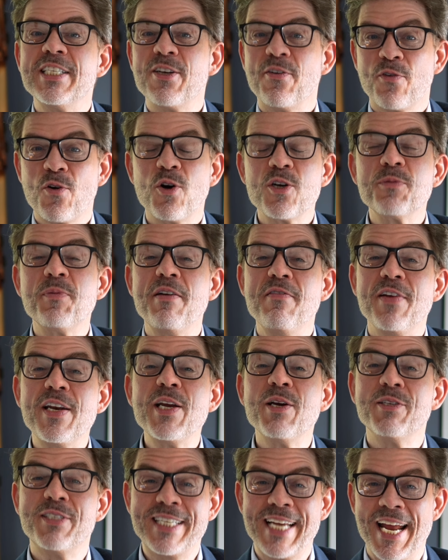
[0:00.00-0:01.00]
of course, my
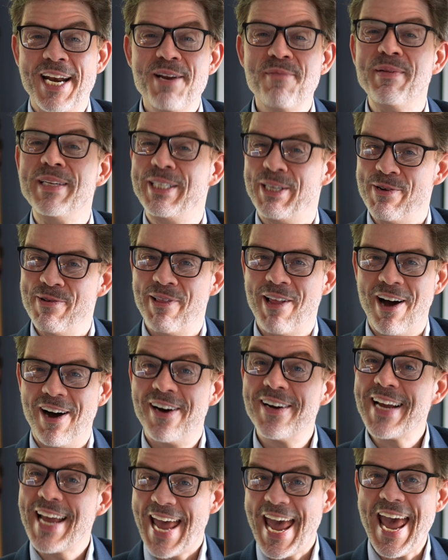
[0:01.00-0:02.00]
videos tend to be too
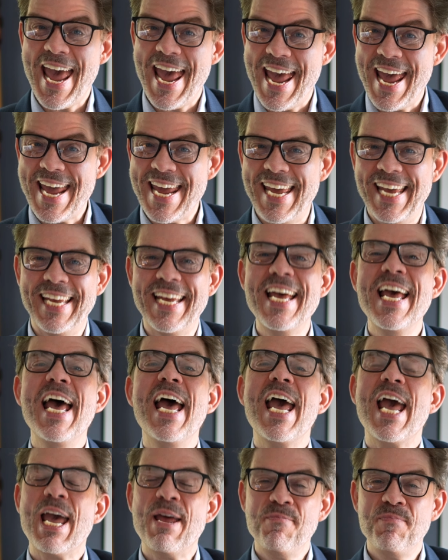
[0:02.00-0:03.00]
long, A,
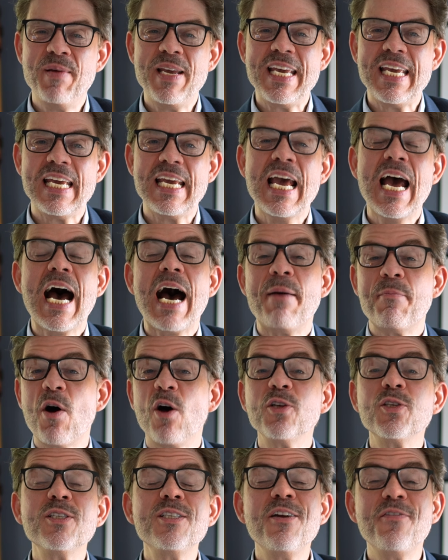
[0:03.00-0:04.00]
and B, I'm
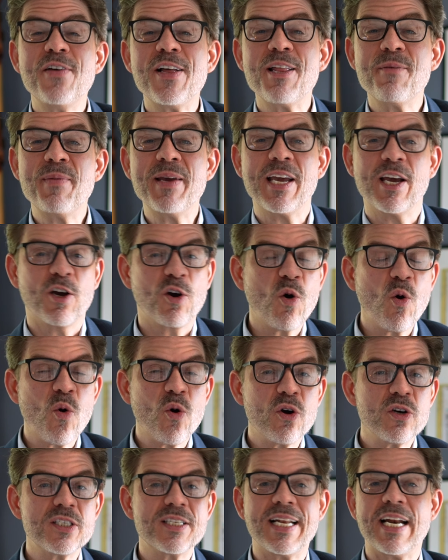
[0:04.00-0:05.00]
also developing a
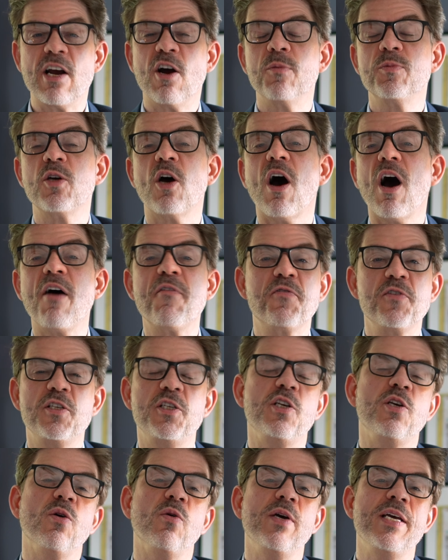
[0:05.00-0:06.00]
course that I hope to offer
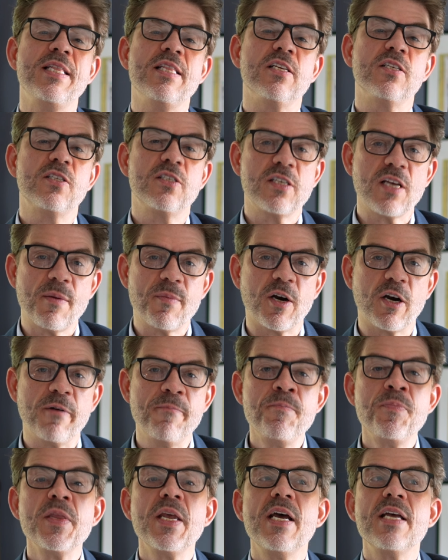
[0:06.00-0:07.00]
to you in the
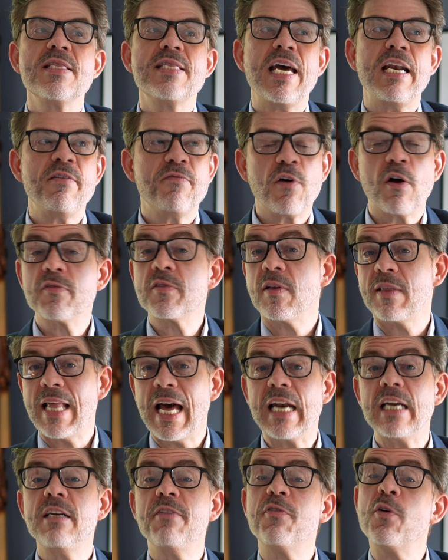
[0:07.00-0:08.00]
summer that involves a
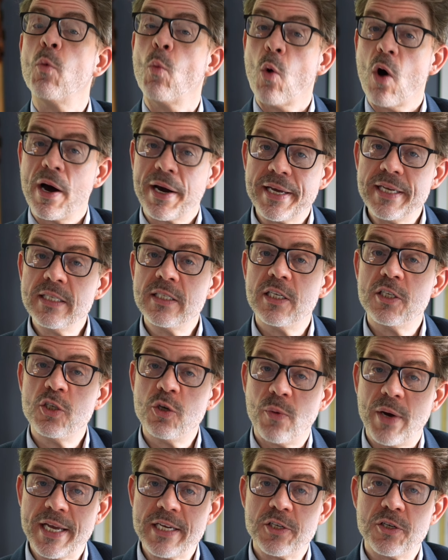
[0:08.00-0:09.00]
lot of different walking
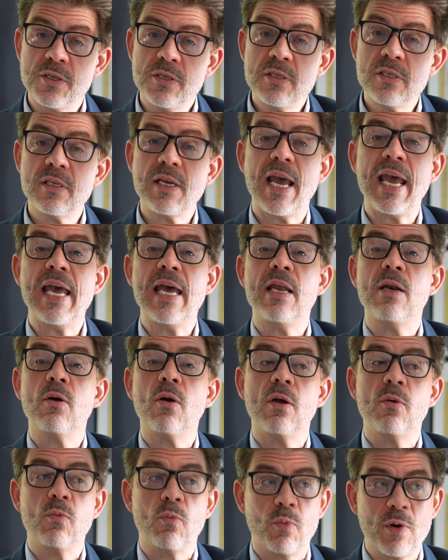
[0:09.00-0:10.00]
situations, and
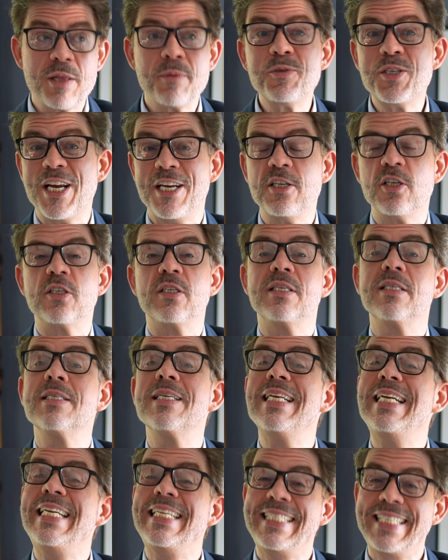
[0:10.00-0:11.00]
rhythm changes is
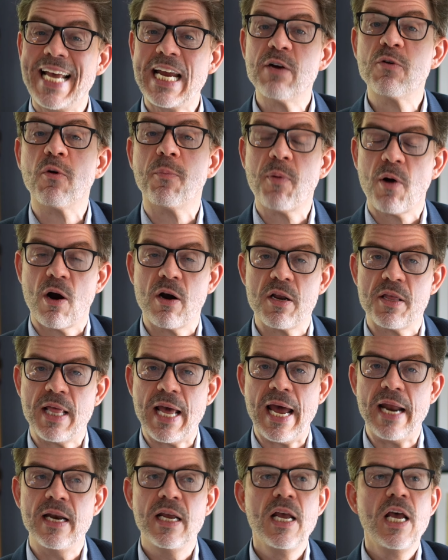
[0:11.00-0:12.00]
an integral part of that.